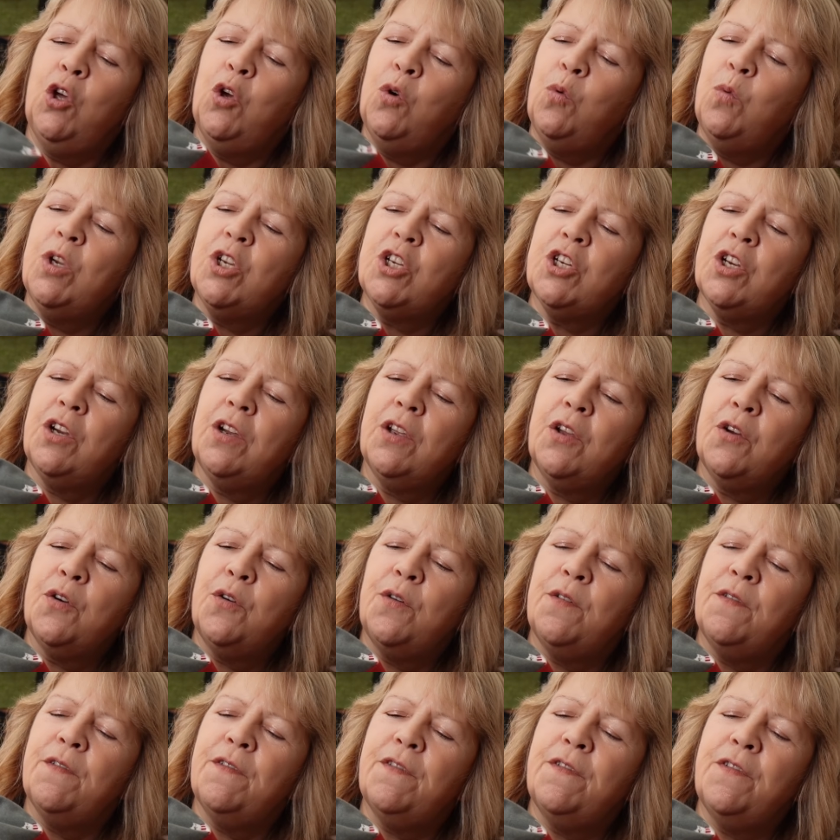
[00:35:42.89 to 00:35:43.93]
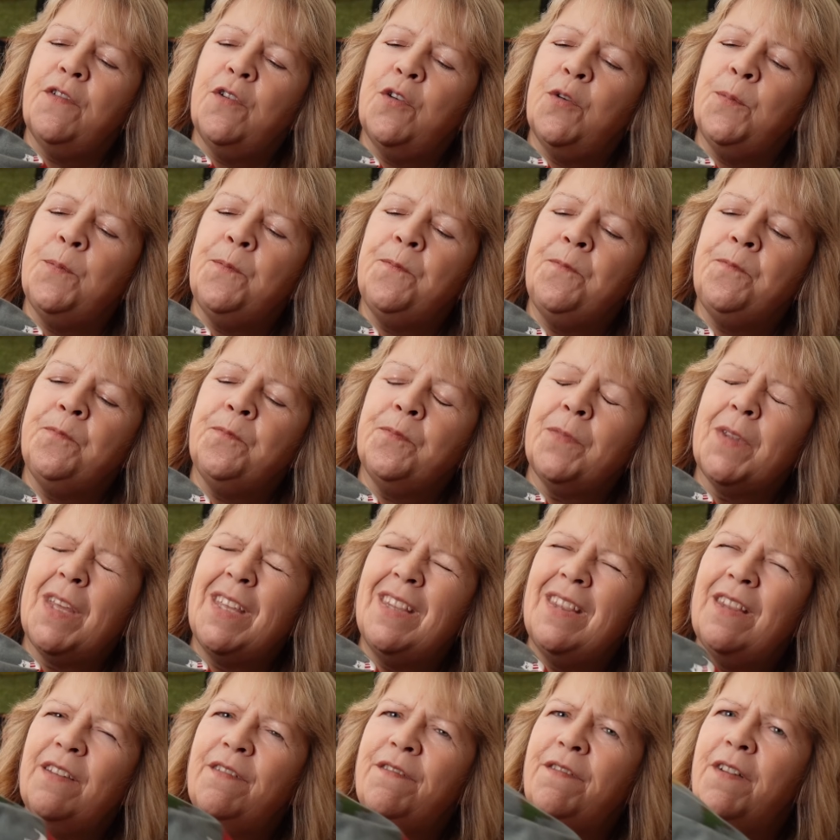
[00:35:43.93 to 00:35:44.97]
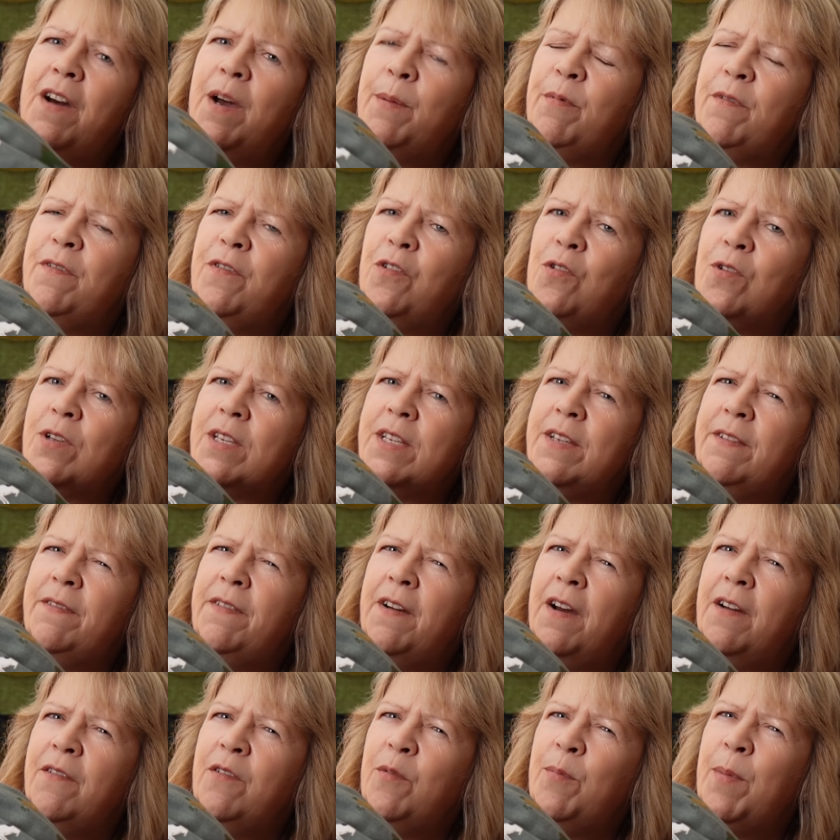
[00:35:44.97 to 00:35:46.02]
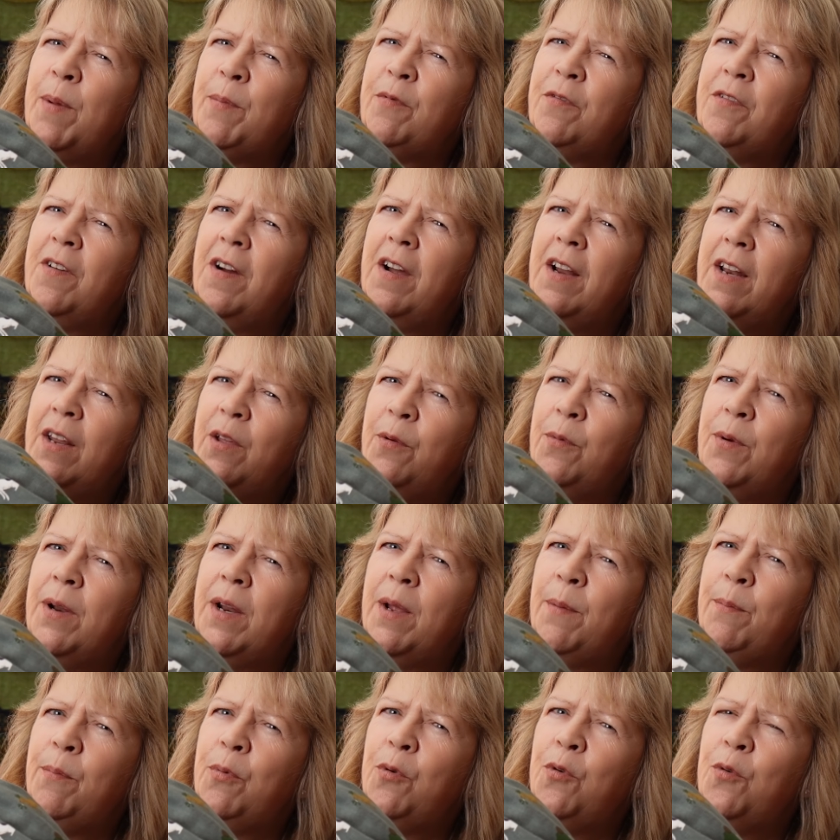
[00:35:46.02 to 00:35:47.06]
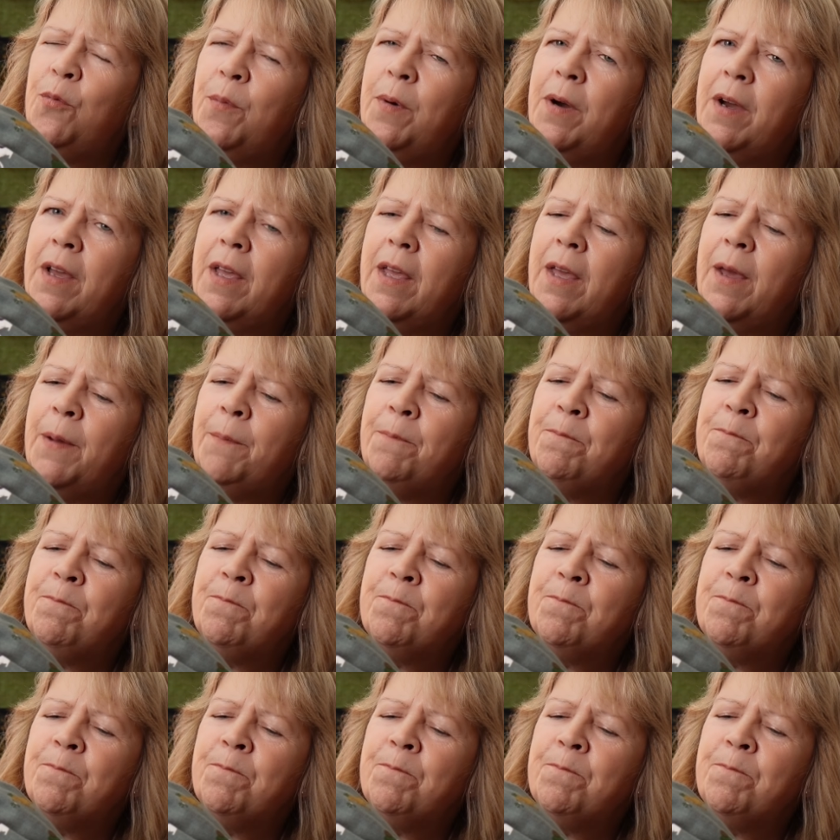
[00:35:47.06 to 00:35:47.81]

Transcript: which I got from the Fibre Fox, if I remember rightly, when I bought my